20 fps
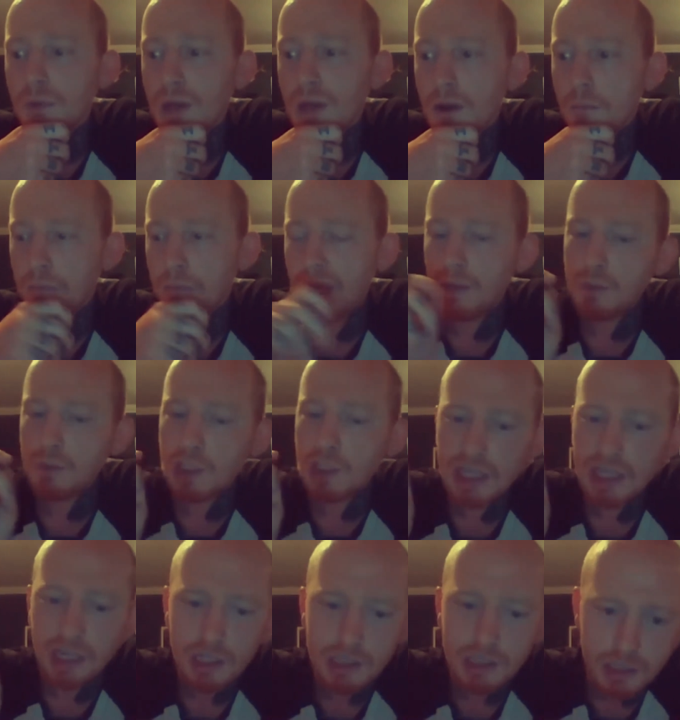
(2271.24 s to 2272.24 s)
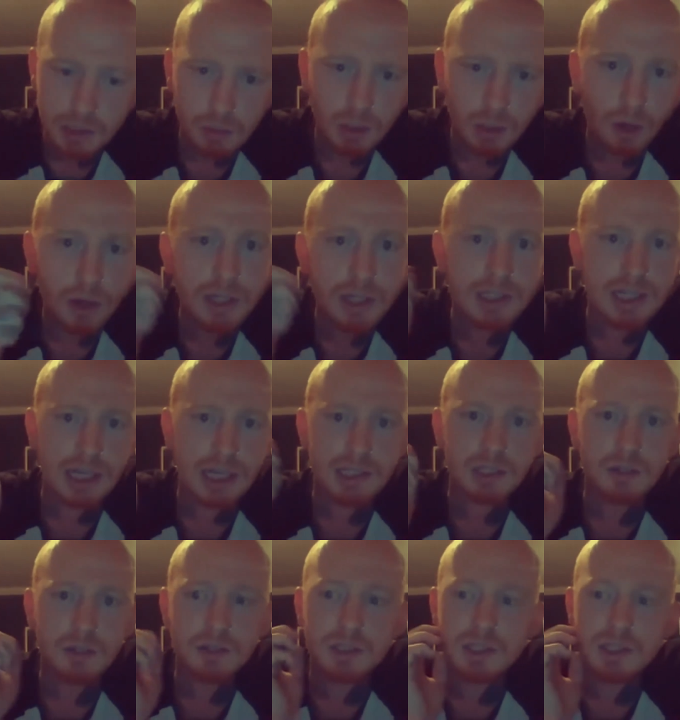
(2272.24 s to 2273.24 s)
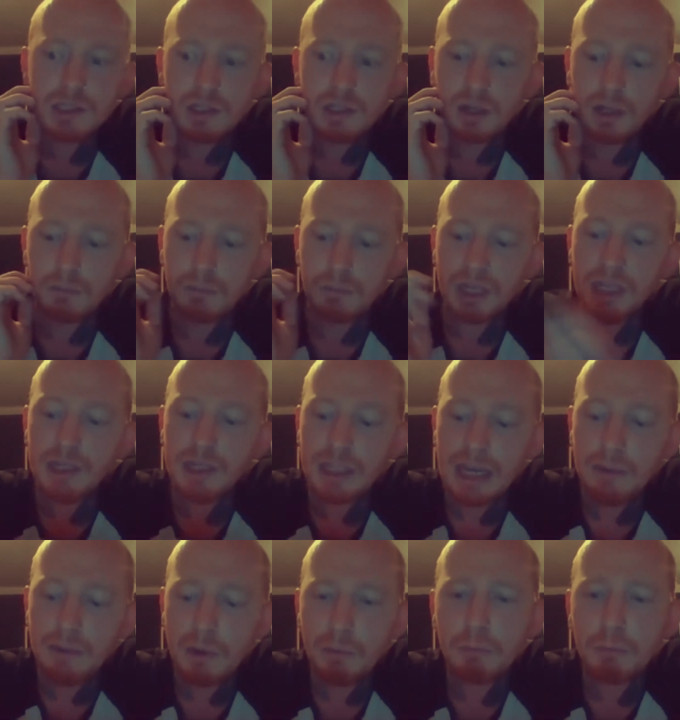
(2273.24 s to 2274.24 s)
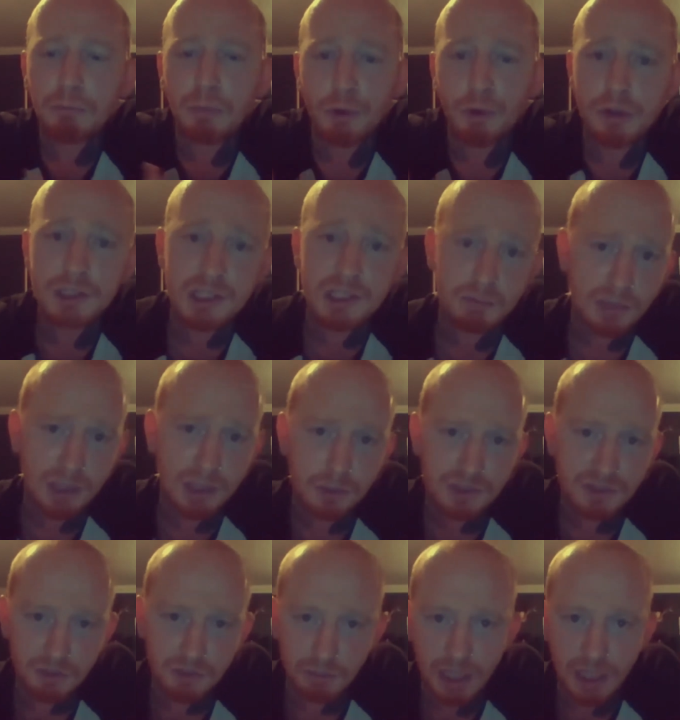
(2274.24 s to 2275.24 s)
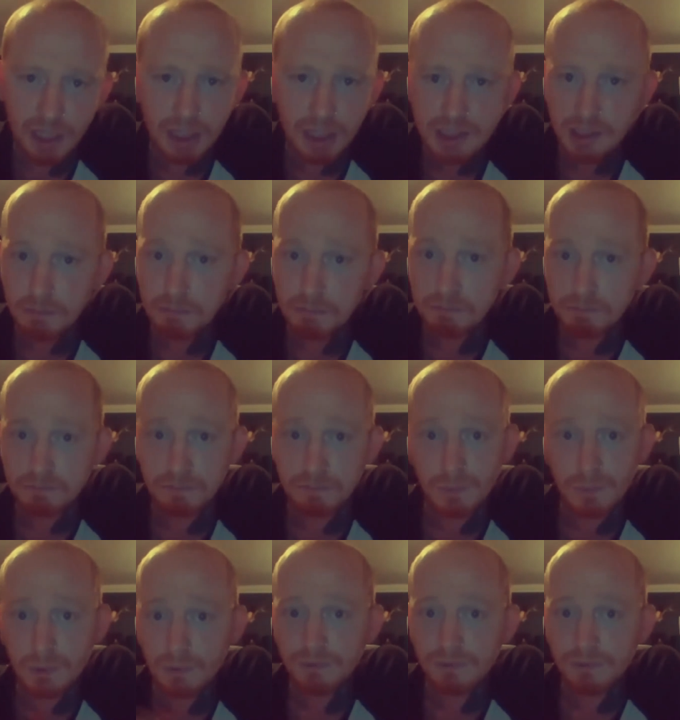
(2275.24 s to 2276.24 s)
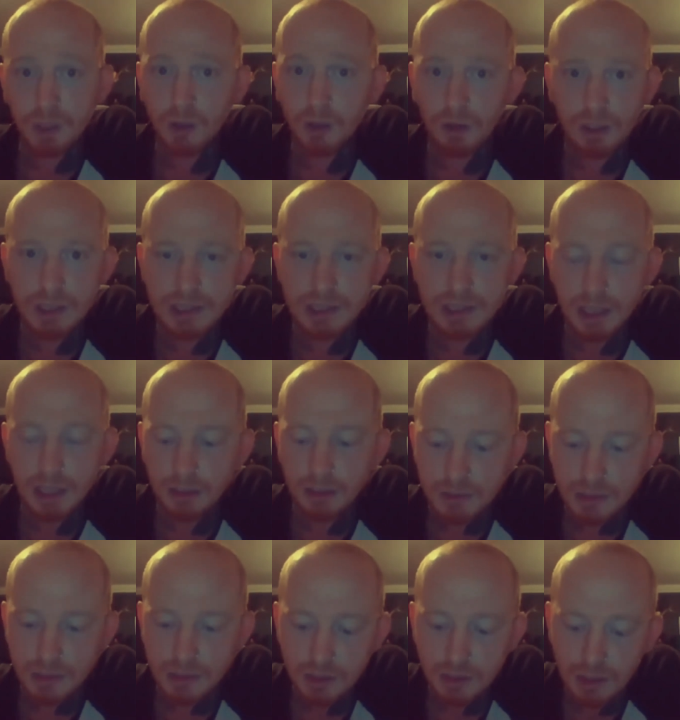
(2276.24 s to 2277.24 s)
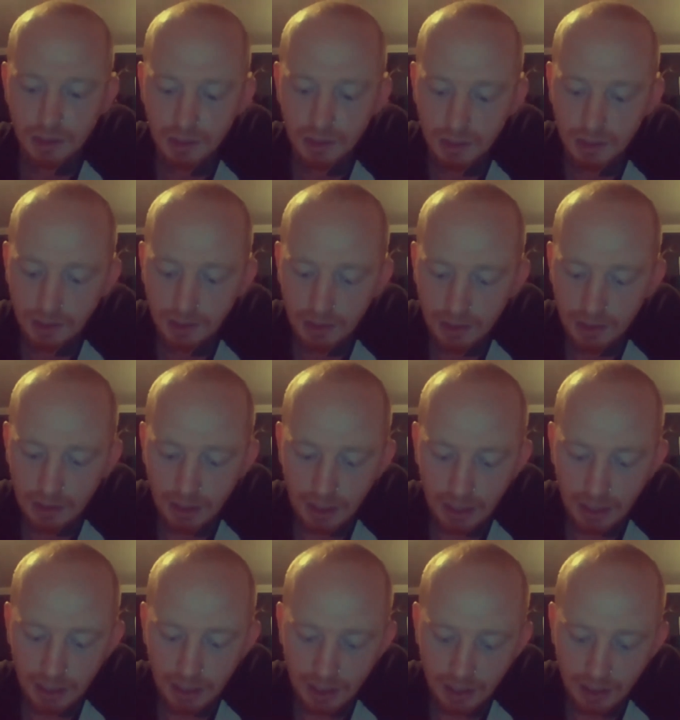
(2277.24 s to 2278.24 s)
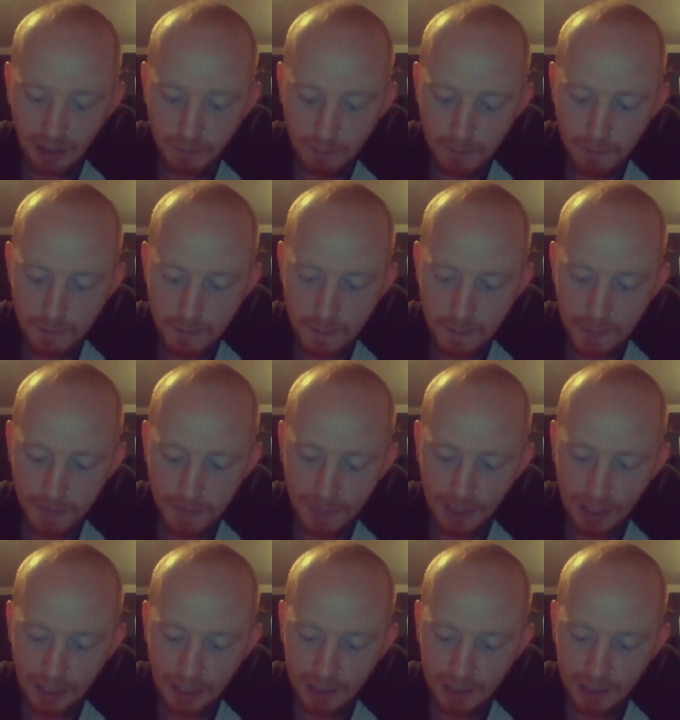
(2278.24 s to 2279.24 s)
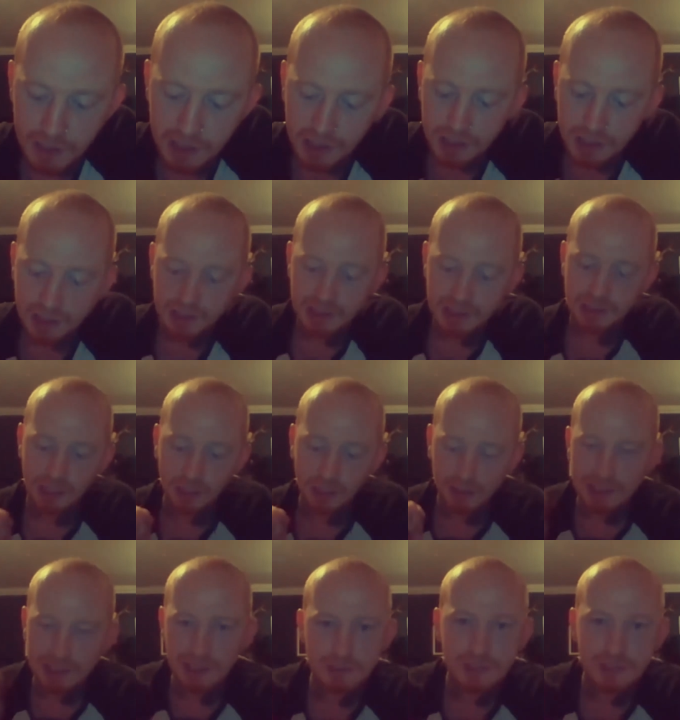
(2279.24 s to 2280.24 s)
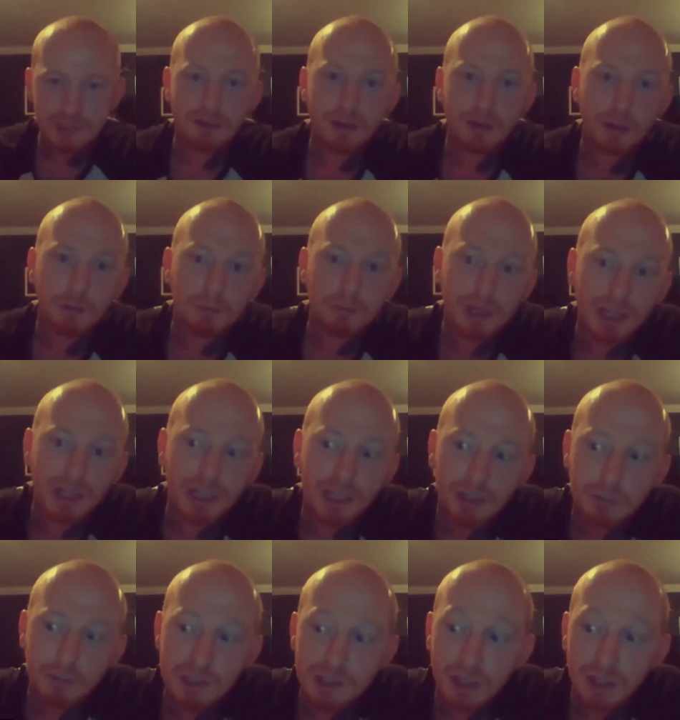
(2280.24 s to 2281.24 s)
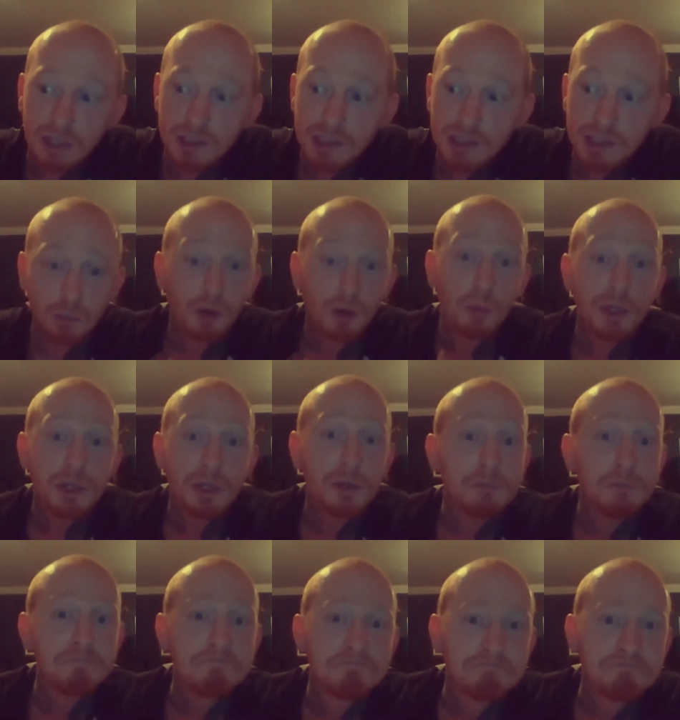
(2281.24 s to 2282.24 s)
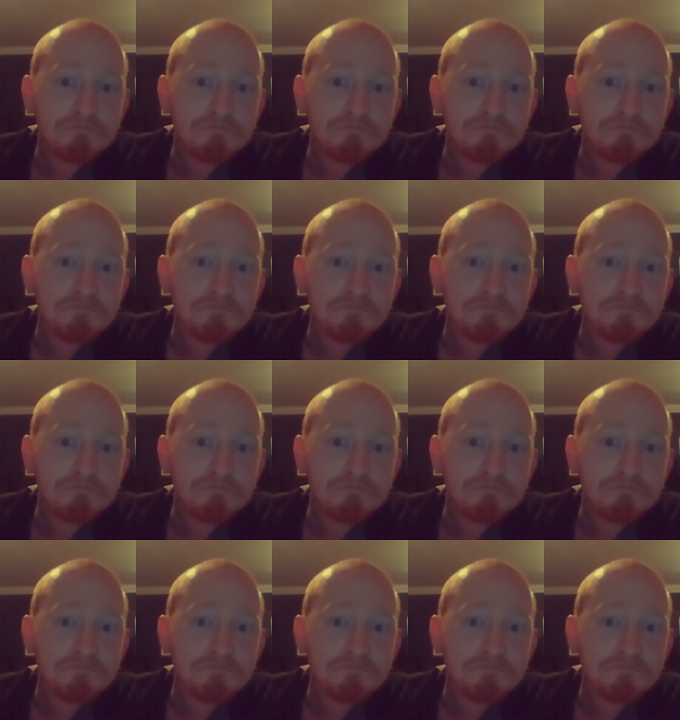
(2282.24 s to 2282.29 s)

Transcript: But he was just getting her to do line tattoos at the time. But he came up and borrowed some needles from me because he'd forgotten his needles. And he just stuck this little Terry on me and was like, "So what we doing?"